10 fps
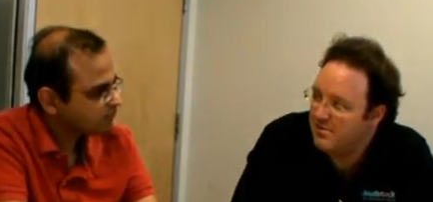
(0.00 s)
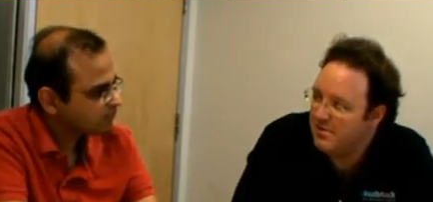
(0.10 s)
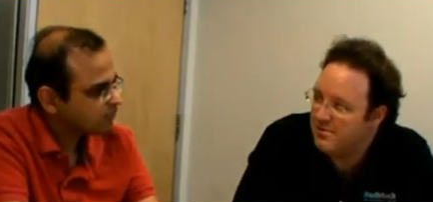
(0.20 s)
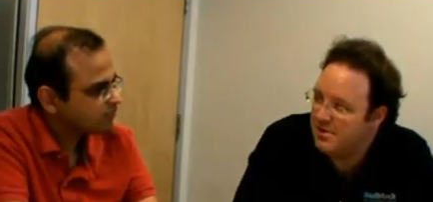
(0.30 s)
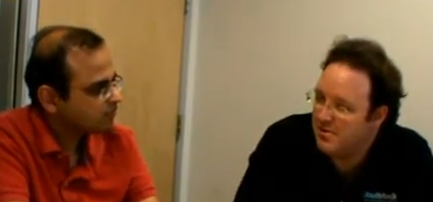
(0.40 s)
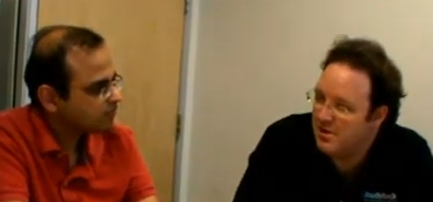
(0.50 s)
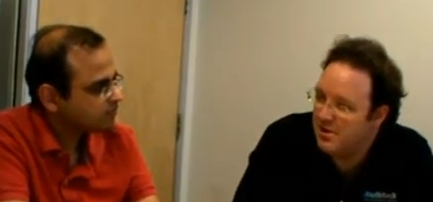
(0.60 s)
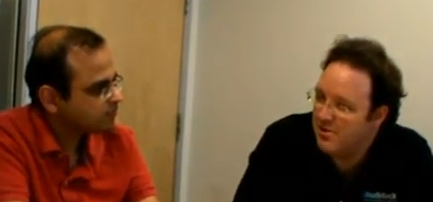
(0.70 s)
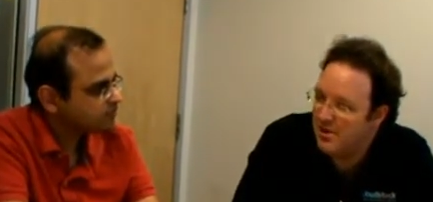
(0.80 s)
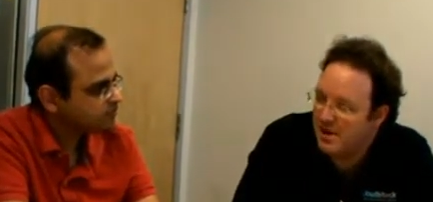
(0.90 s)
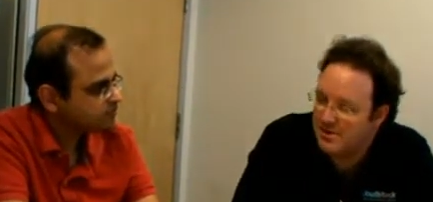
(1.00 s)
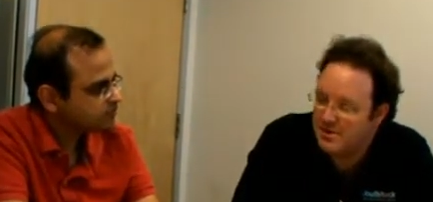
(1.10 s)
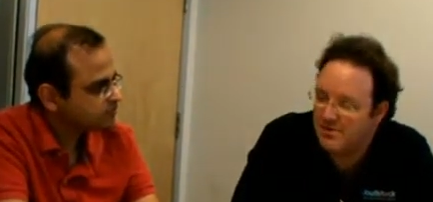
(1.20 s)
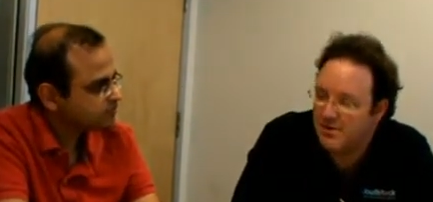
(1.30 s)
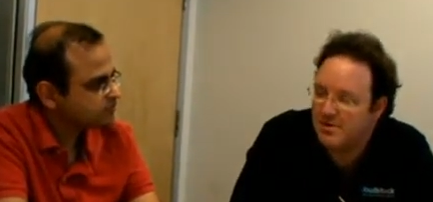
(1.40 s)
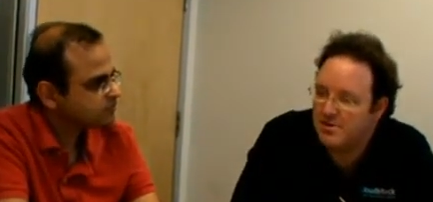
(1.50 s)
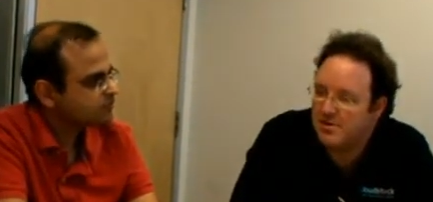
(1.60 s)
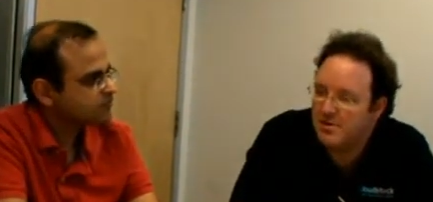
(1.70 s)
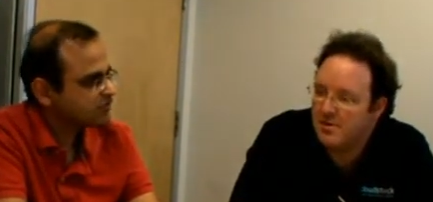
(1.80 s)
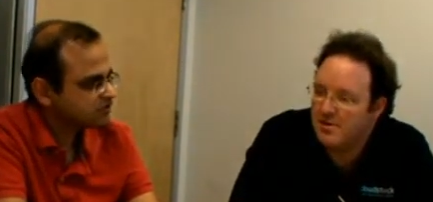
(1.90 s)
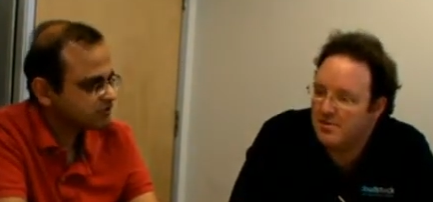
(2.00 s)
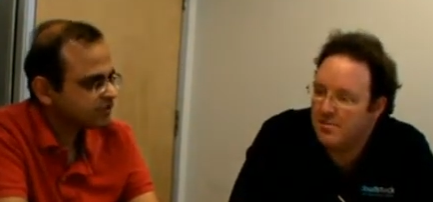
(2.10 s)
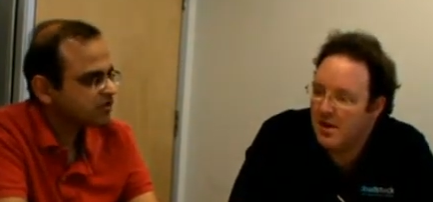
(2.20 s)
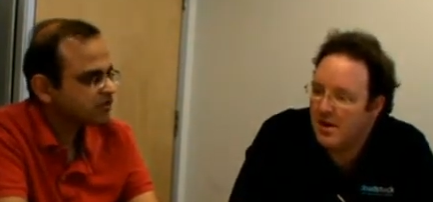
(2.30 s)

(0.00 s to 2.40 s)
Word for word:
Speaker 1: of some of the load balancing features. That's right.